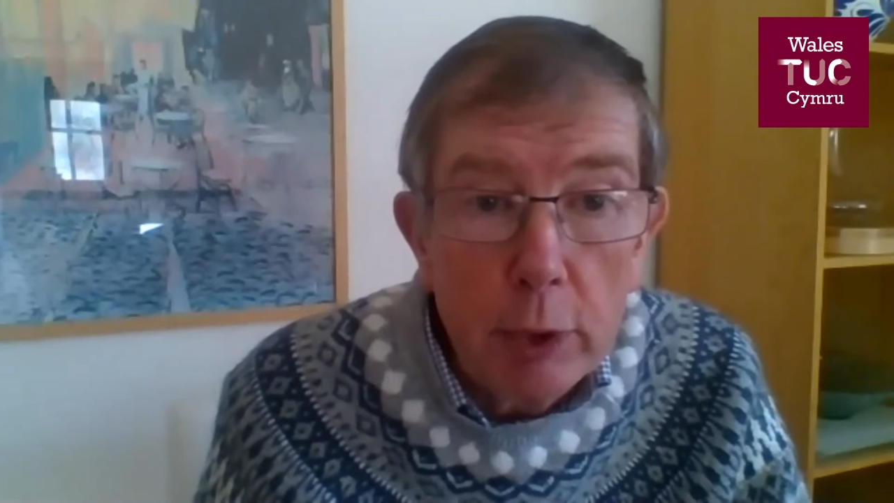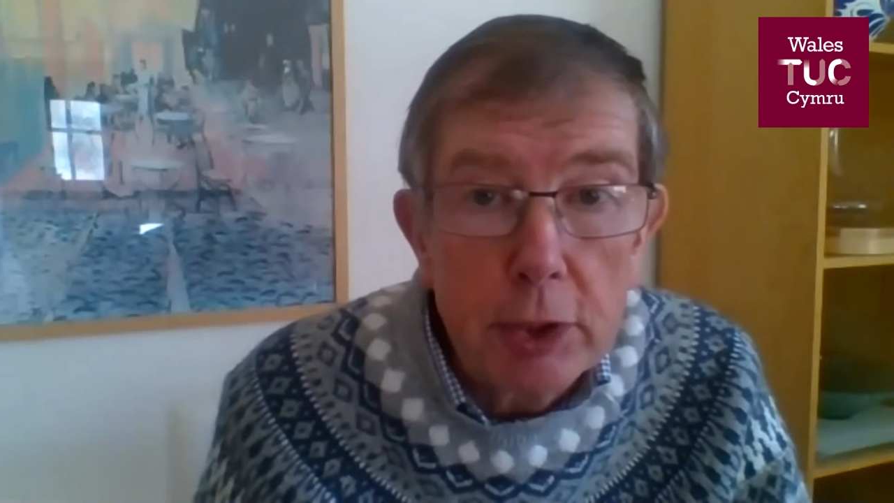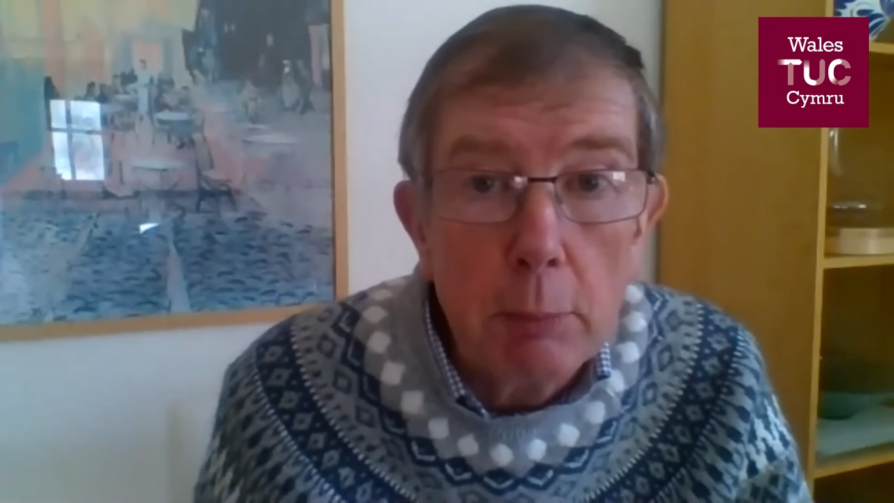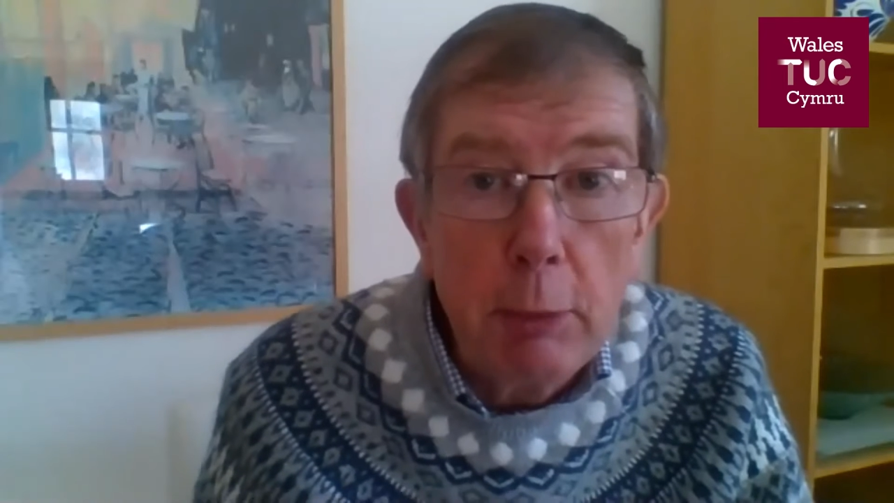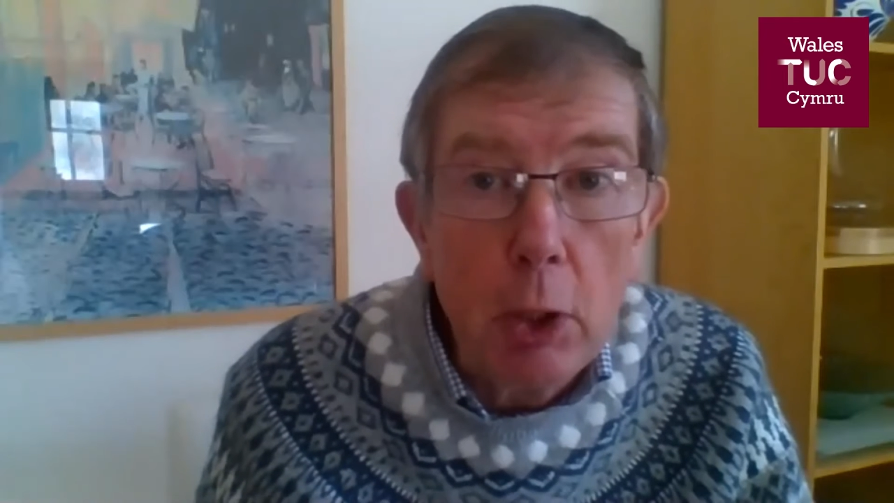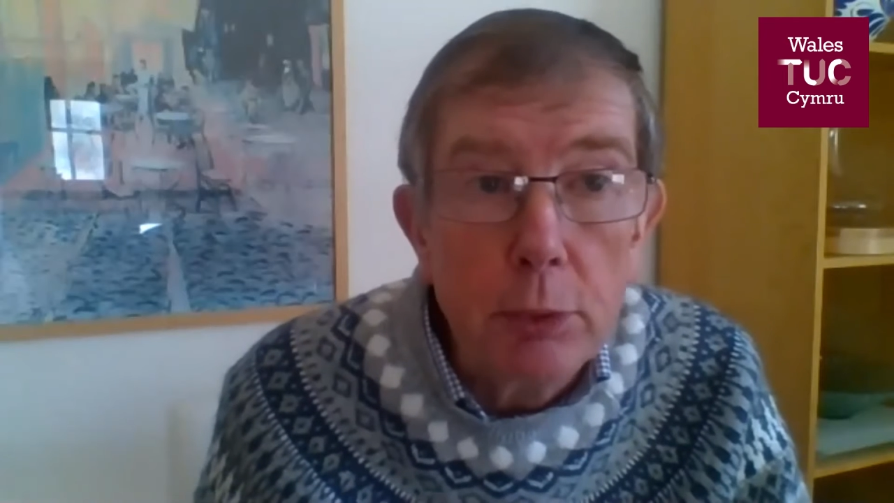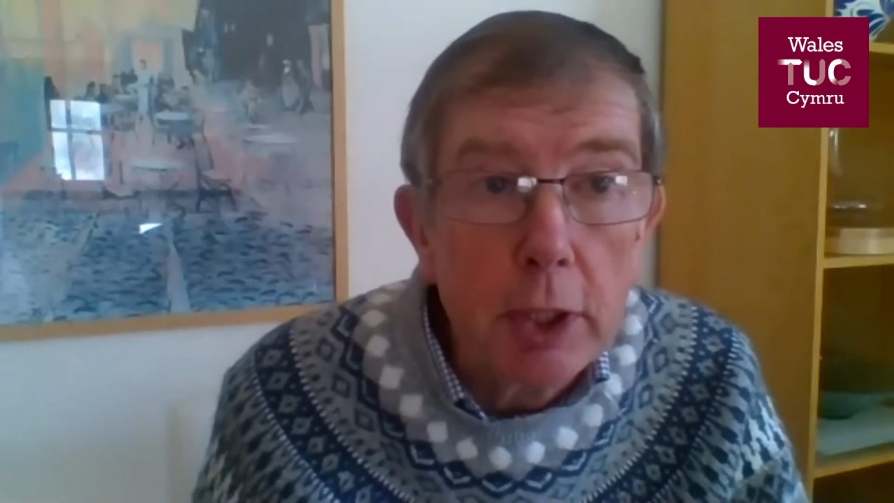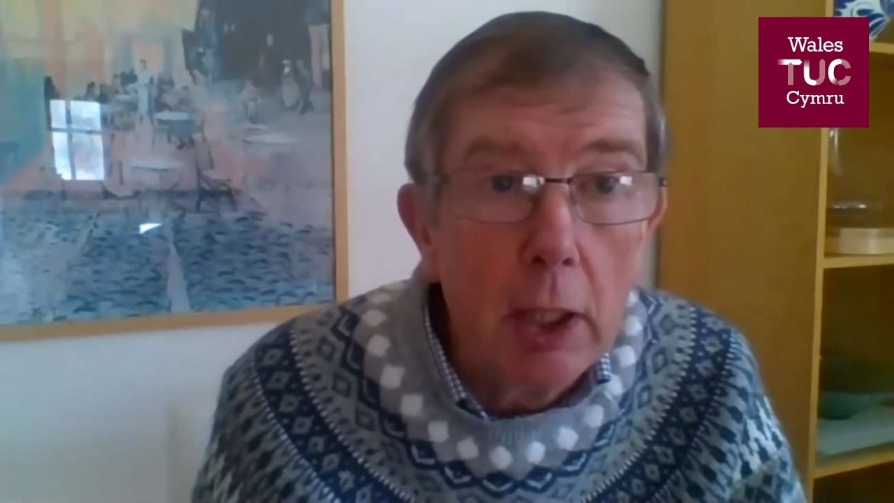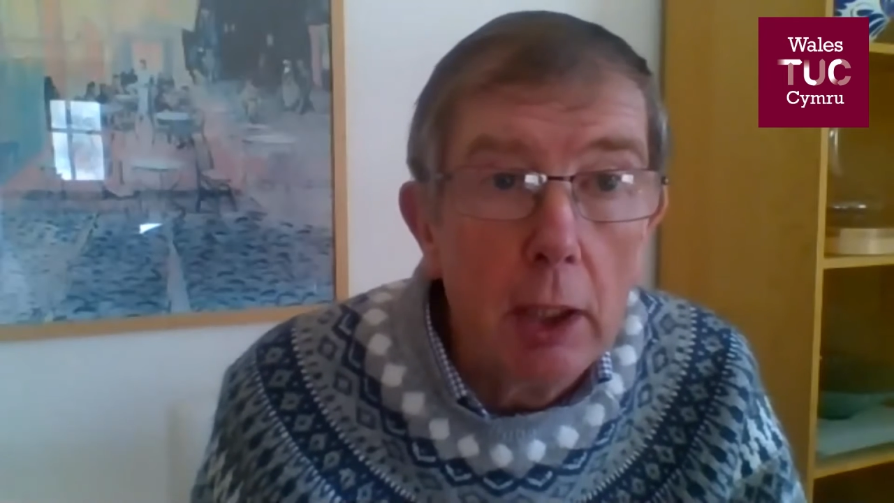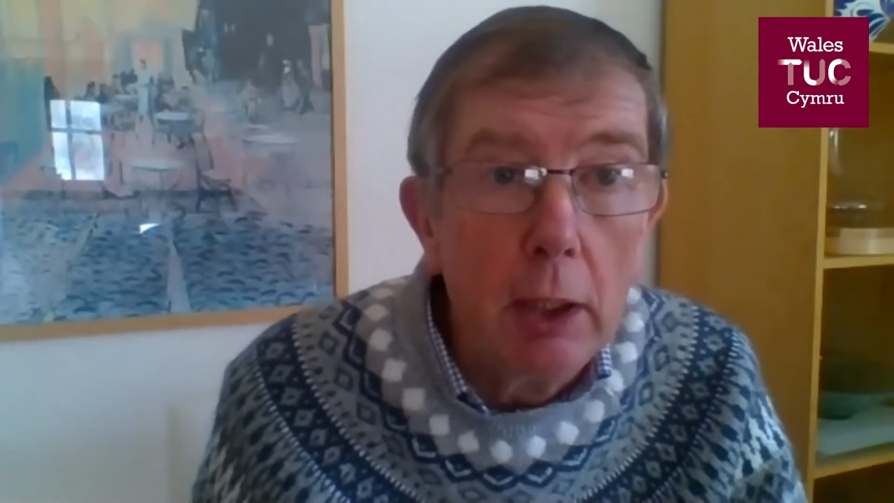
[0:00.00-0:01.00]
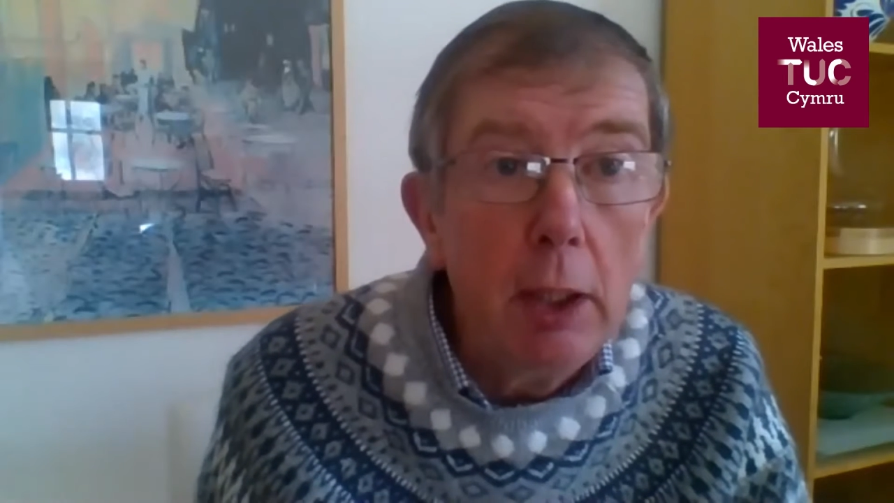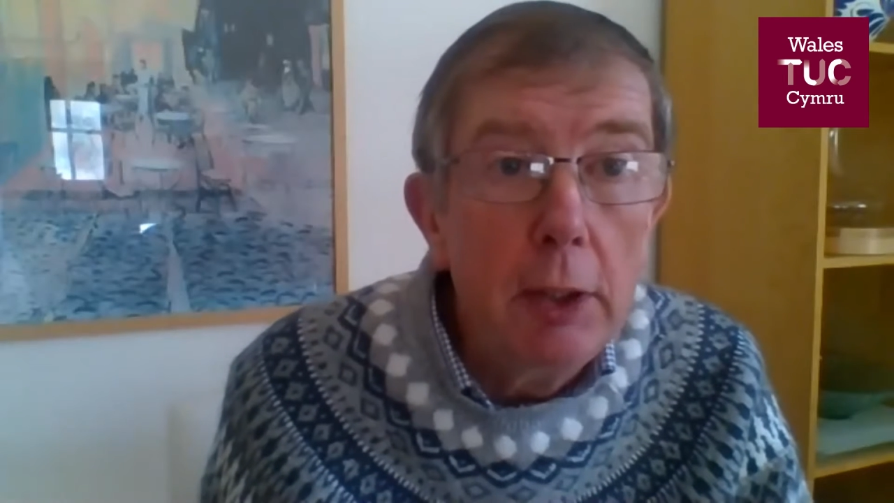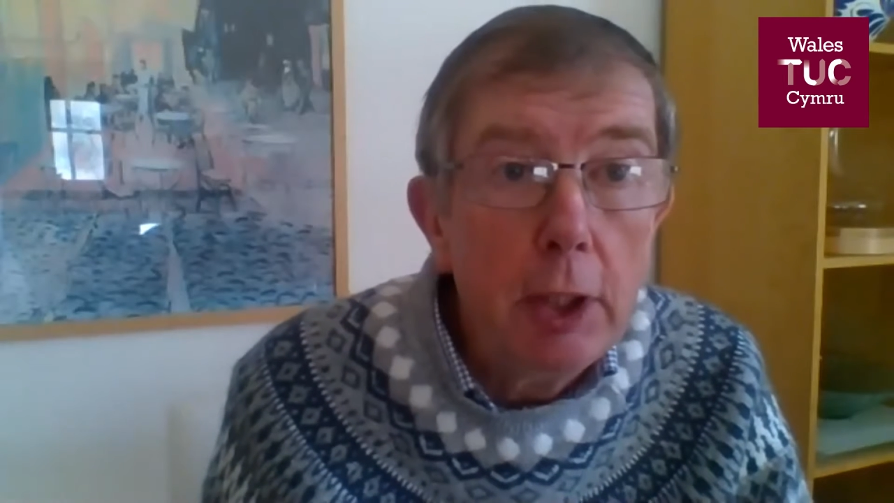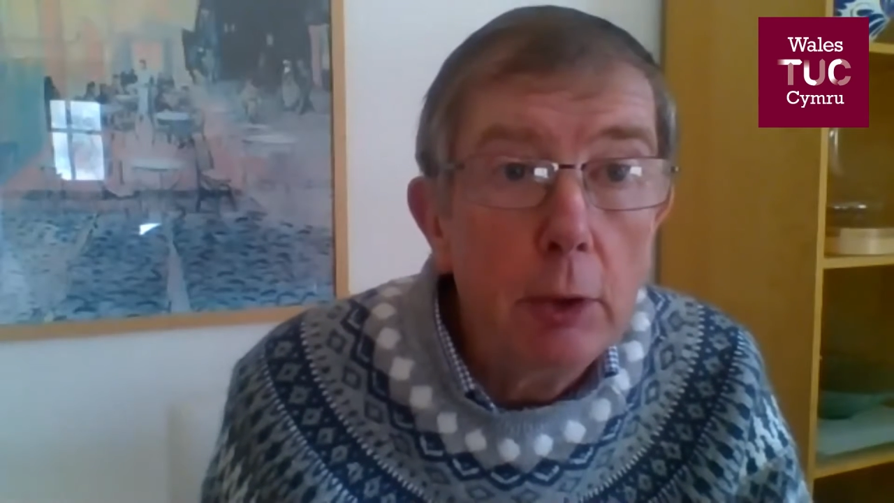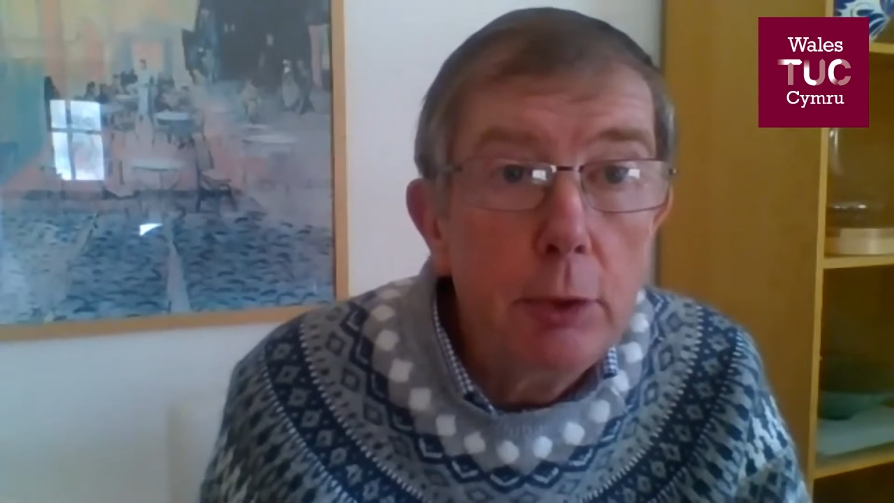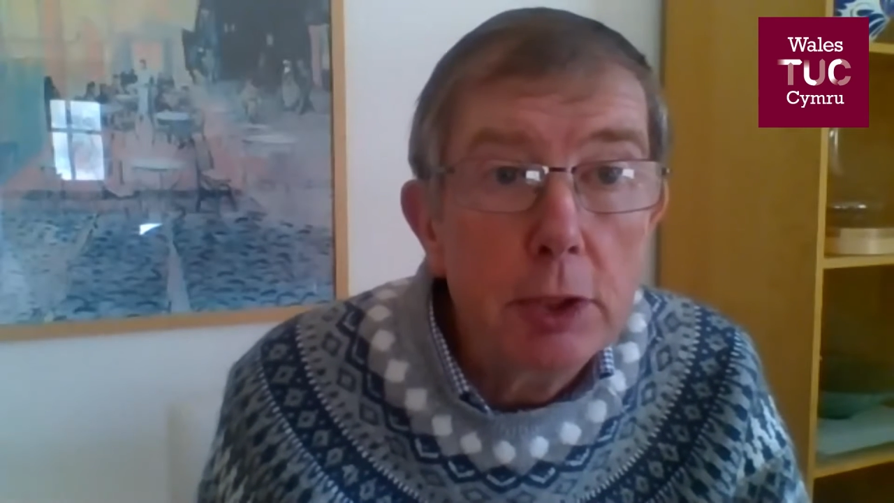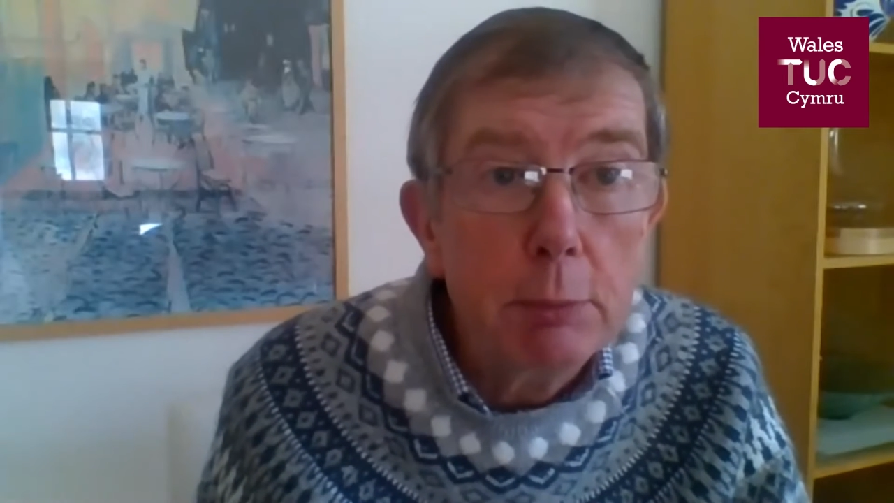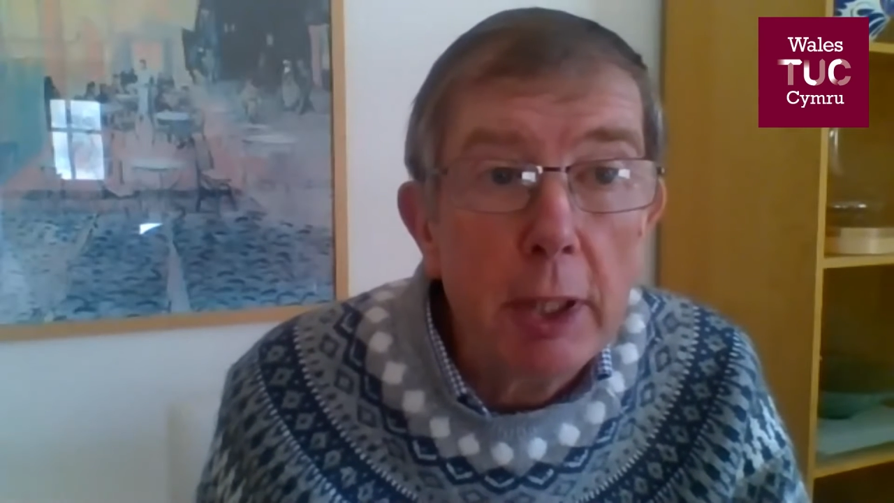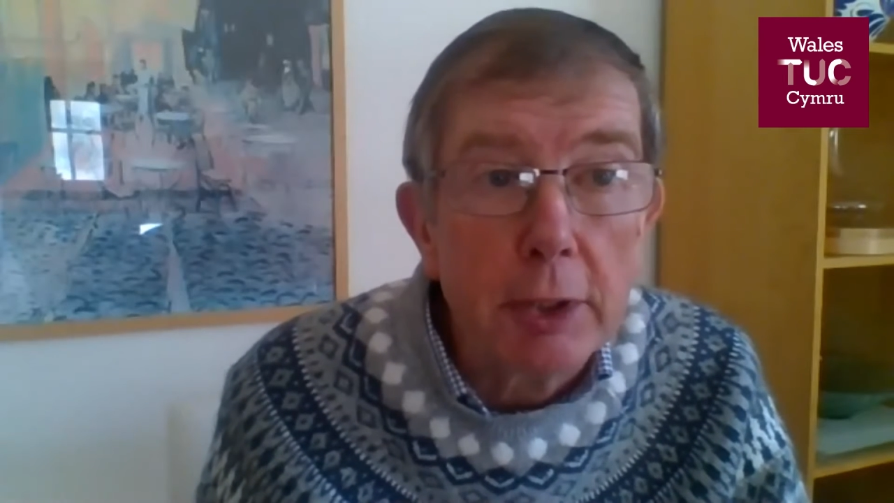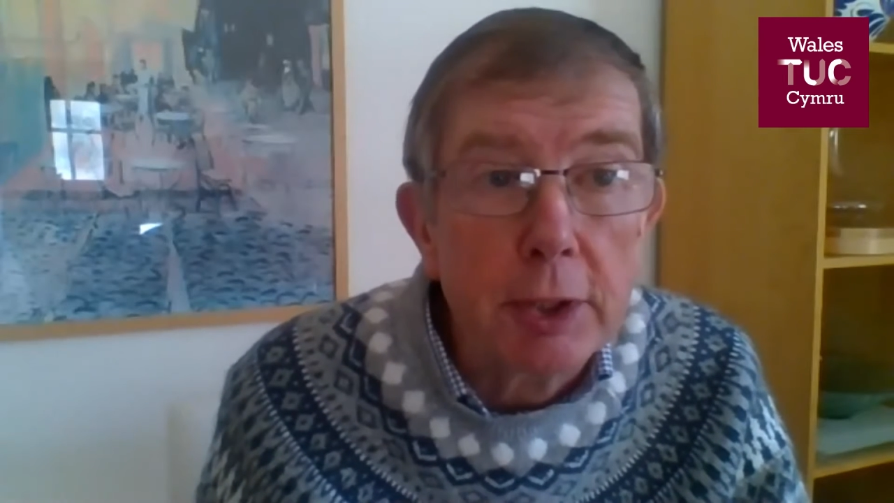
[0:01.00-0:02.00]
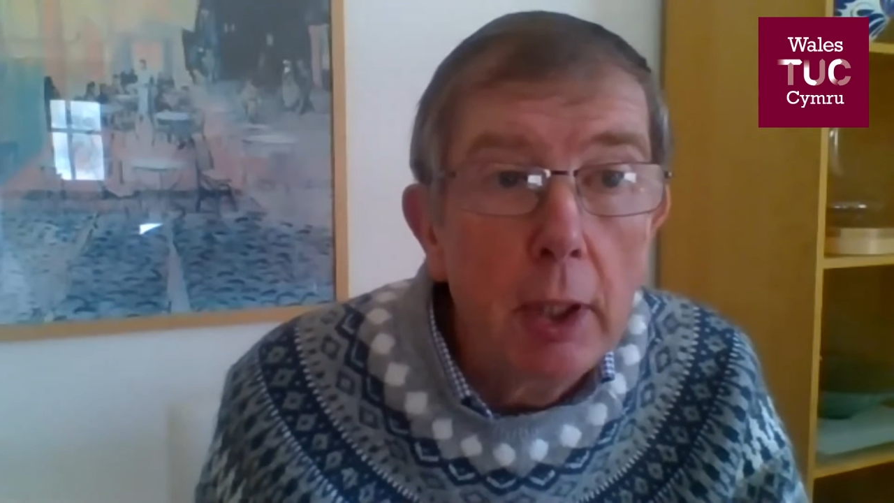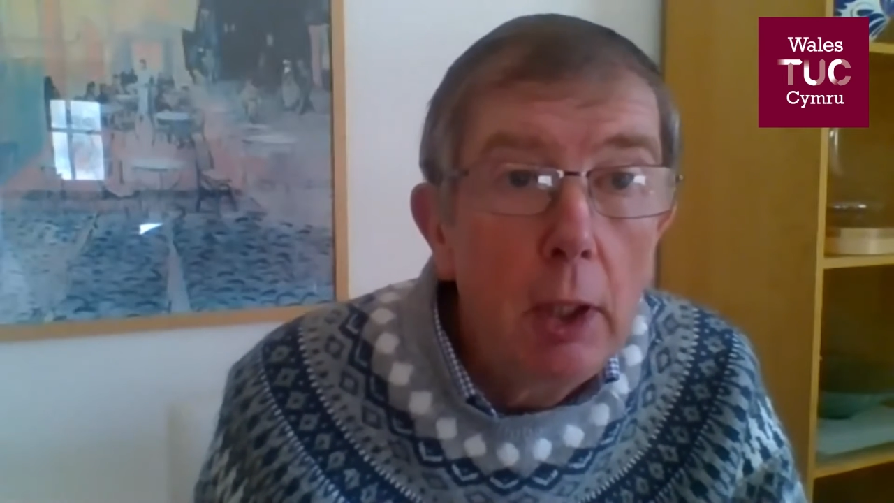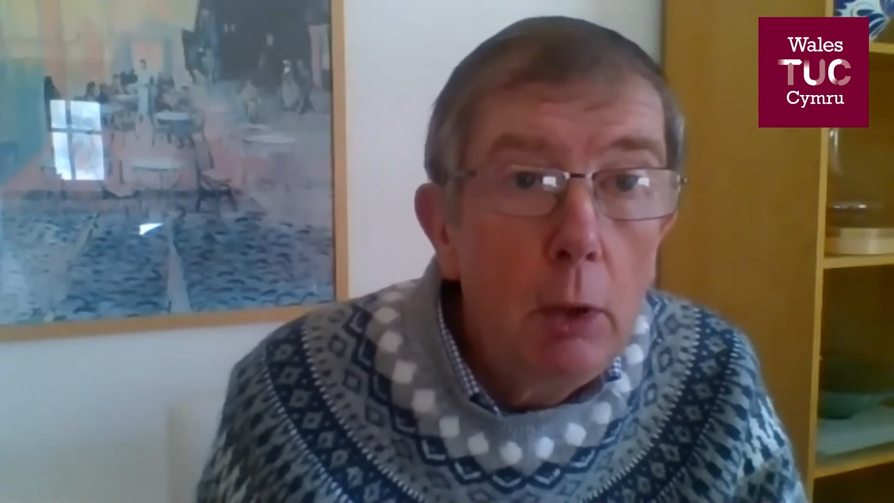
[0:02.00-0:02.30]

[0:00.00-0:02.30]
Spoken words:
Once somebody owns a car, they don't use a bus,